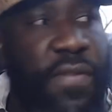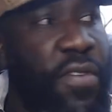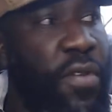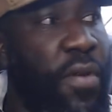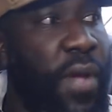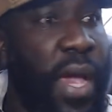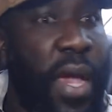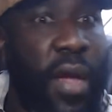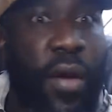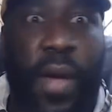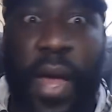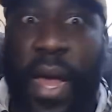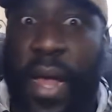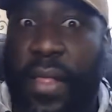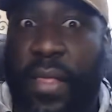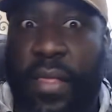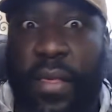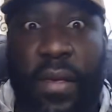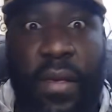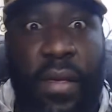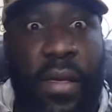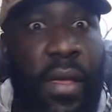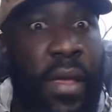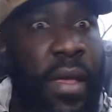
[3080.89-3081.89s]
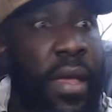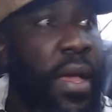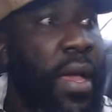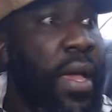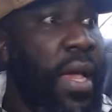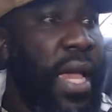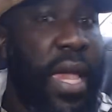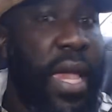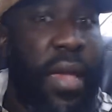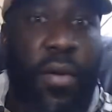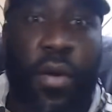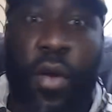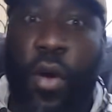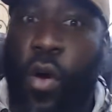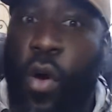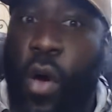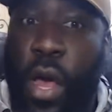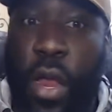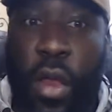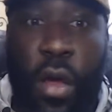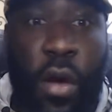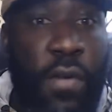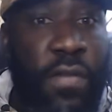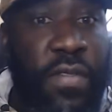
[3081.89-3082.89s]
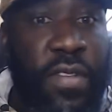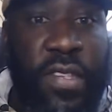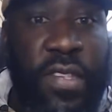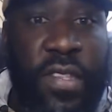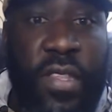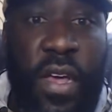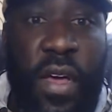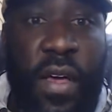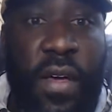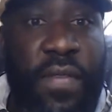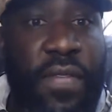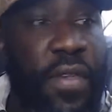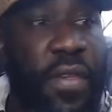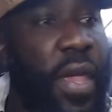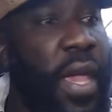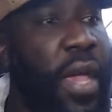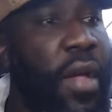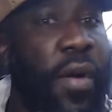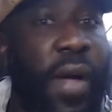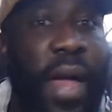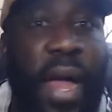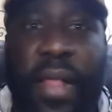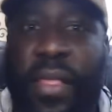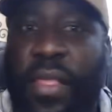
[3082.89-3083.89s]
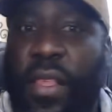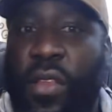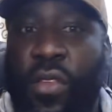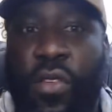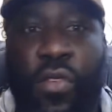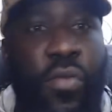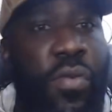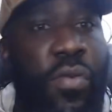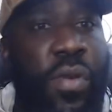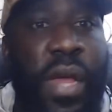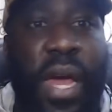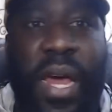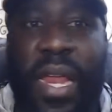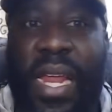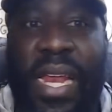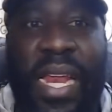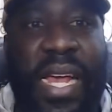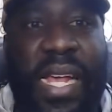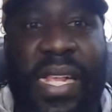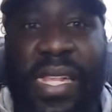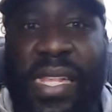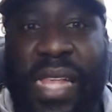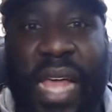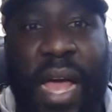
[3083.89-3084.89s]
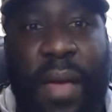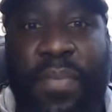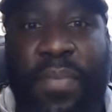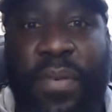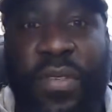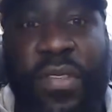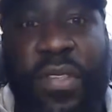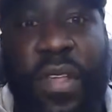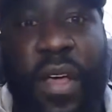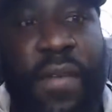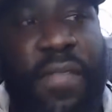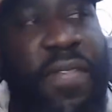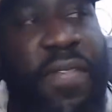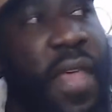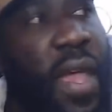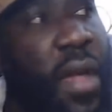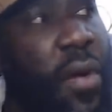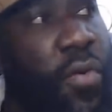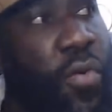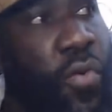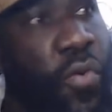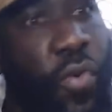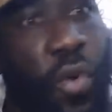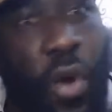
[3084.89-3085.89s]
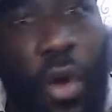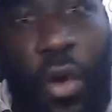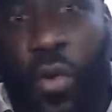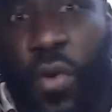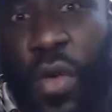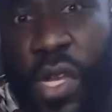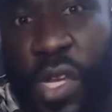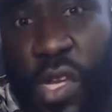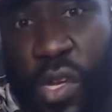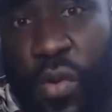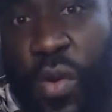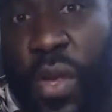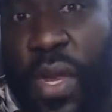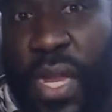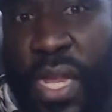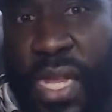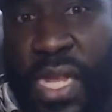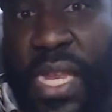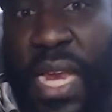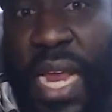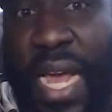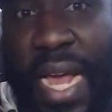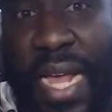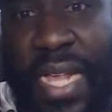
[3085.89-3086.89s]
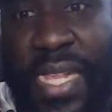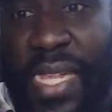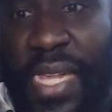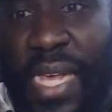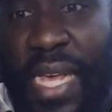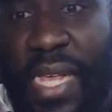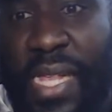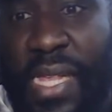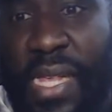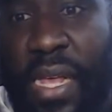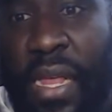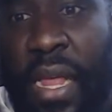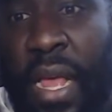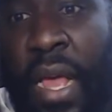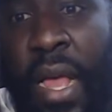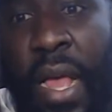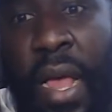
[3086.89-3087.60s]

You ain't gonna have to keep going over stuff. You ain't gonna have to do none of that type of stuff that worried you in this last season.